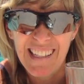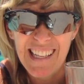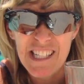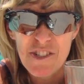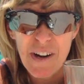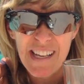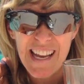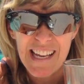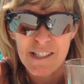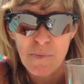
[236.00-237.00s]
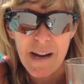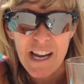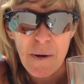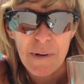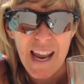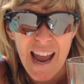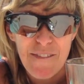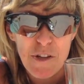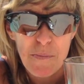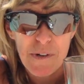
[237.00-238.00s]
and let's try to guess. Right now I'm going to
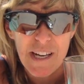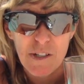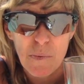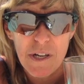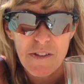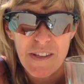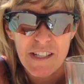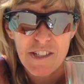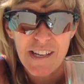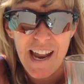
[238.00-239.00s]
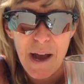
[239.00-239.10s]
have you predict. What do you think is going to